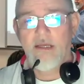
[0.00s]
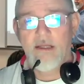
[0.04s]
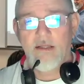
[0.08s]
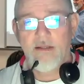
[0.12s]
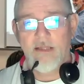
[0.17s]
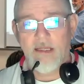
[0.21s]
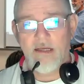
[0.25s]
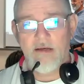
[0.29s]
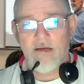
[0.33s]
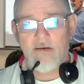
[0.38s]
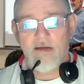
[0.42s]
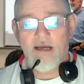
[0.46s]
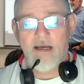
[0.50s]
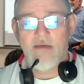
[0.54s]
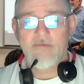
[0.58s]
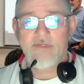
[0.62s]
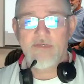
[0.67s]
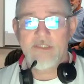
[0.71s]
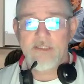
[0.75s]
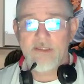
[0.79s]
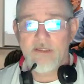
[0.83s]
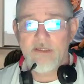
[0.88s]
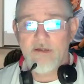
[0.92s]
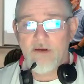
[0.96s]
Now,
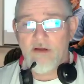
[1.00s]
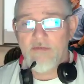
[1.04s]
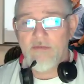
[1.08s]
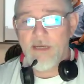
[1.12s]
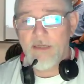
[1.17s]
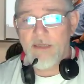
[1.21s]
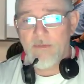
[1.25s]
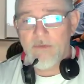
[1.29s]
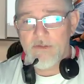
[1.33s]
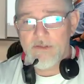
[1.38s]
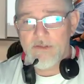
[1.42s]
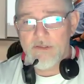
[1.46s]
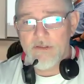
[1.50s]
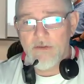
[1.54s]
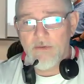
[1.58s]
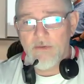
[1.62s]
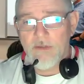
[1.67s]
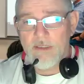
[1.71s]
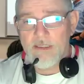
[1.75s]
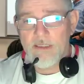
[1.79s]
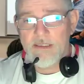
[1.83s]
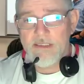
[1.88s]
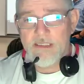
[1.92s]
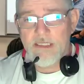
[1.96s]
obviously, everybody wants to know
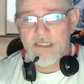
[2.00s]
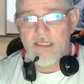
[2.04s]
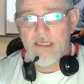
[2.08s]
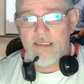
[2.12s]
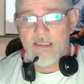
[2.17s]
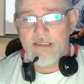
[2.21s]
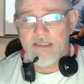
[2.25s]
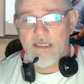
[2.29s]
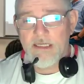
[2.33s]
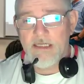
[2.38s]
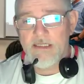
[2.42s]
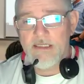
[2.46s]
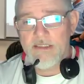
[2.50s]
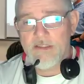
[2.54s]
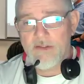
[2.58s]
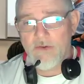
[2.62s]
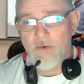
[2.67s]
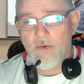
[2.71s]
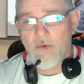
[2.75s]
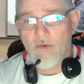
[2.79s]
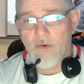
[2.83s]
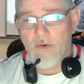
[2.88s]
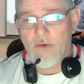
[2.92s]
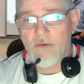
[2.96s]
what a CSA
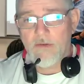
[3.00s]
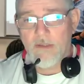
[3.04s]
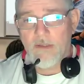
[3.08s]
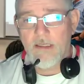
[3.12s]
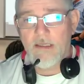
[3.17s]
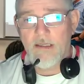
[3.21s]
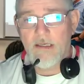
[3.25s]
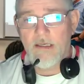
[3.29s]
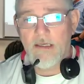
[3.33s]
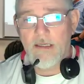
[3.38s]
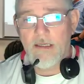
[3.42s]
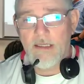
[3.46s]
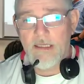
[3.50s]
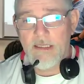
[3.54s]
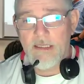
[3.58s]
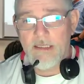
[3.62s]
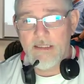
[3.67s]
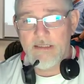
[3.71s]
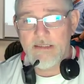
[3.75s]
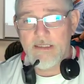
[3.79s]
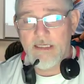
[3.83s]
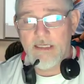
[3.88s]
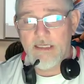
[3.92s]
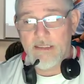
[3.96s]
score
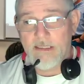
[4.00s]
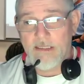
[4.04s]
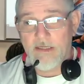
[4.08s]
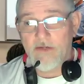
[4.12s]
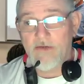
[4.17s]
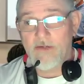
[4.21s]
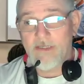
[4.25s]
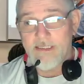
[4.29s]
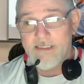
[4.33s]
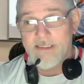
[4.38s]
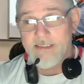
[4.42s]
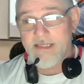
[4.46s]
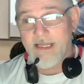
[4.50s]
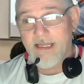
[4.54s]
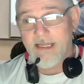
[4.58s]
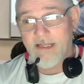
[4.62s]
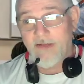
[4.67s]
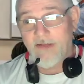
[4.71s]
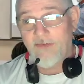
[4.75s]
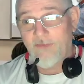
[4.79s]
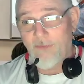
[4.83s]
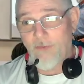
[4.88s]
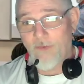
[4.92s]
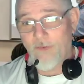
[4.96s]
is. It literally
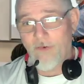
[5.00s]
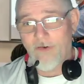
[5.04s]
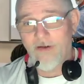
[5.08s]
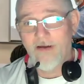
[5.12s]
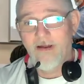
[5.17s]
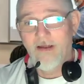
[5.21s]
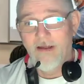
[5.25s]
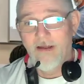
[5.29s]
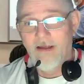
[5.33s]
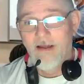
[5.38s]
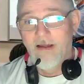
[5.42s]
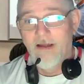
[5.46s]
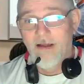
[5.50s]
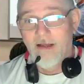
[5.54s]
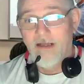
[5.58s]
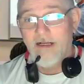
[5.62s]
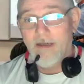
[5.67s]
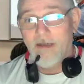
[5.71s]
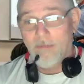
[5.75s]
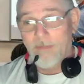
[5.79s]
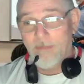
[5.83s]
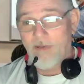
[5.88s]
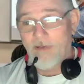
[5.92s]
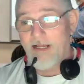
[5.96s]
stands for
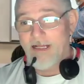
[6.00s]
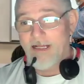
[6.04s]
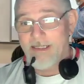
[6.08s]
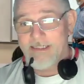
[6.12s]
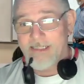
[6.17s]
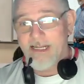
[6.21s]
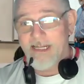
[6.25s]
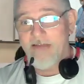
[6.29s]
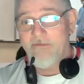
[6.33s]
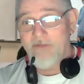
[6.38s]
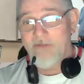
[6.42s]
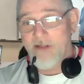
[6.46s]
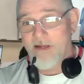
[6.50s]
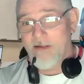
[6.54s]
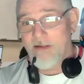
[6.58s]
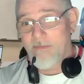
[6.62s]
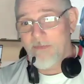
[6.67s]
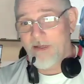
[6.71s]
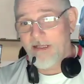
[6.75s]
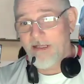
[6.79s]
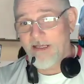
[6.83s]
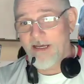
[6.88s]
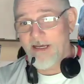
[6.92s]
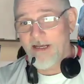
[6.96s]
compliance, safety, and
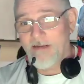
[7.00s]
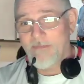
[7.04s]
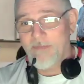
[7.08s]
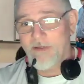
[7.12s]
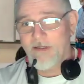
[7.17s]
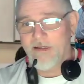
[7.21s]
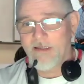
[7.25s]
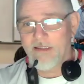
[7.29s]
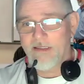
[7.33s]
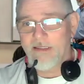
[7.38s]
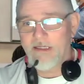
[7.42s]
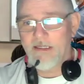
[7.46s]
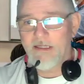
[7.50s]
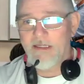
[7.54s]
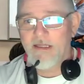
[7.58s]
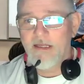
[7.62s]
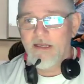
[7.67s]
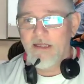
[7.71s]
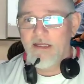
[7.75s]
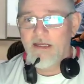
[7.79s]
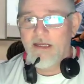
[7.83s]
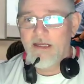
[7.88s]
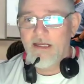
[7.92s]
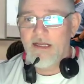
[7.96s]
accountability.
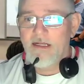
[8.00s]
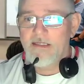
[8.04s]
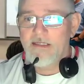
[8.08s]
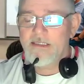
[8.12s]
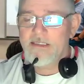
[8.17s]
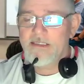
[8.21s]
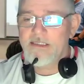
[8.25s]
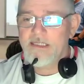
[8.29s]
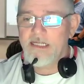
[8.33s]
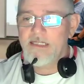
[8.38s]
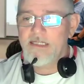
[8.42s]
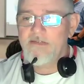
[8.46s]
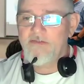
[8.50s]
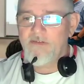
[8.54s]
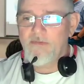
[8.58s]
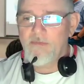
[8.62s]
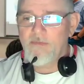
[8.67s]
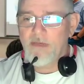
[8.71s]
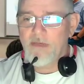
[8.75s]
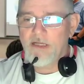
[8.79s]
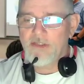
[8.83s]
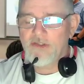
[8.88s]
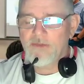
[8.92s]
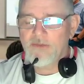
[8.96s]
And it's a safety
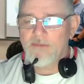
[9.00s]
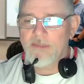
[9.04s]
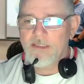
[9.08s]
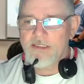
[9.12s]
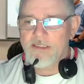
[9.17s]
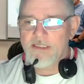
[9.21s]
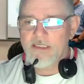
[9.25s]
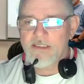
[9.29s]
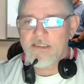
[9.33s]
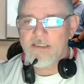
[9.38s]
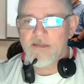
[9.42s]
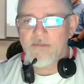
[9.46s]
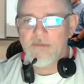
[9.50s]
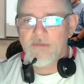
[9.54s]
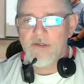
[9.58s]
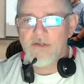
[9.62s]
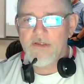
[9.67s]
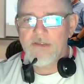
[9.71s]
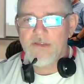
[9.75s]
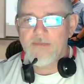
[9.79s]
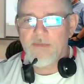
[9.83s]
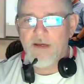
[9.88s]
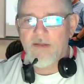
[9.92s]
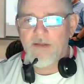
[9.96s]
measurement system
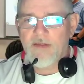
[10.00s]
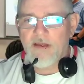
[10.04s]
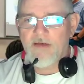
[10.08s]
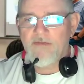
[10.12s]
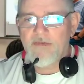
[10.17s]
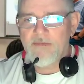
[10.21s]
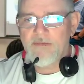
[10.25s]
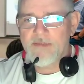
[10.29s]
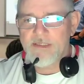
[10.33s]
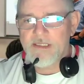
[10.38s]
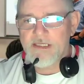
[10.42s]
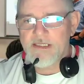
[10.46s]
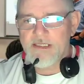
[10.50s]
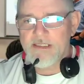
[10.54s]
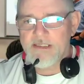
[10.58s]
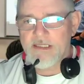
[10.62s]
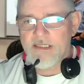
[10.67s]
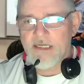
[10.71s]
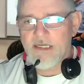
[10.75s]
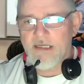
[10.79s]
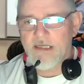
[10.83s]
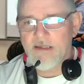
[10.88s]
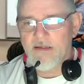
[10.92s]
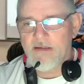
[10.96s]
used by the
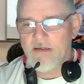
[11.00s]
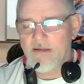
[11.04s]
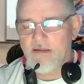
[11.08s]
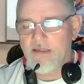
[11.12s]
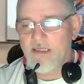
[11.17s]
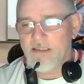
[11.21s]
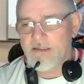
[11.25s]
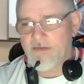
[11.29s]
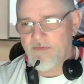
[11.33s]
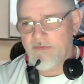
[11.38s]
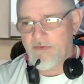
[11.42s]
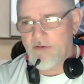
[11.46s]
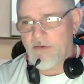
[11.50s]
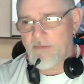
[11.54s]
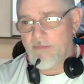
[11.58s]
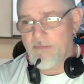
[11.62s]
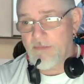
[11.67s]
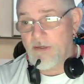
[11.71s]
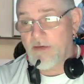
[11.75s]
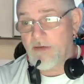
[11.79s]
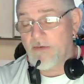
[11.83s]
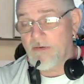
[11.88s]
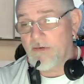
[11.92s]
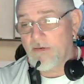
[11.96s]
FMCSA, that's the
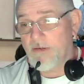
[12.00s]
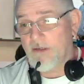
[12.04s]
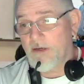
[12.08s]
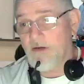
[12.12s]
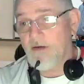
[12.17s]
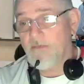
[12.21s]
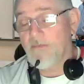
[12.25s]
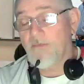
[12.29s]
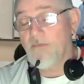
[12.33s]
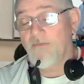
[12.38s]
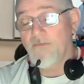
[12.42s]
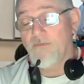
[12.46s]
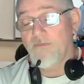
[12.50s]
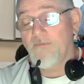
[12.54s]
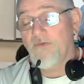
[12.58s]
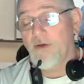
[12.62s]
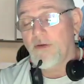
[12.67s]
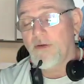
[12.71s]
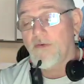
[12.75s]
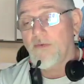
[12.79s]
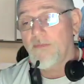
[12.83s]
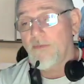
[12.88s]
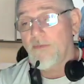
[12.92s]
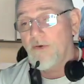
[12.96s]

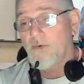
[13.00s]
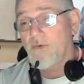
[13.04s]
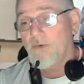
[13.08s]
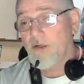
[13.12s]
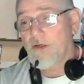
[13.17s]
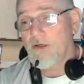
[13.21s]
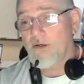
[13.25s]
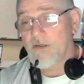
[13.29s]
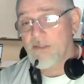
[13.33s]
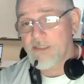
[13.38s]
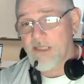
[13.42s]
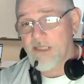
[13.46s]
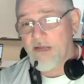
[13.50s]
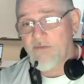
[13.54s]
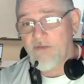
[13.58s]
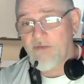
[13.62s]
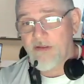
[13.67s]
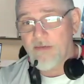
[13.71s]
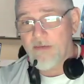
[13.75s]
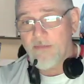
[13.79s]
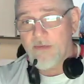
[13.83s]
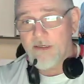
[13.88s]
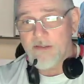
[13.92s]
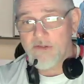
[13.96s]
Federal Motor Carrier Safety
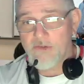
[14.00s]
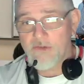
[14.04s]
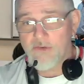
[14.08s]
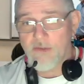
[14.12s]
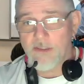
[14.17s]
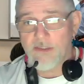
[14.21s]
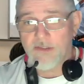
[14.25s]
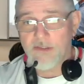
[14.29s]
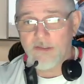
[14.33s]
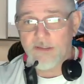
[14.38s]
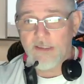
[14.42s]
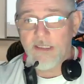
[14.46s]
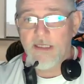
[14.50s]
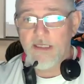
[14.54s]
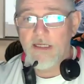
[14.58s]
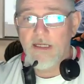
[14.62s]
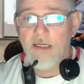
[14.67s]
Administration.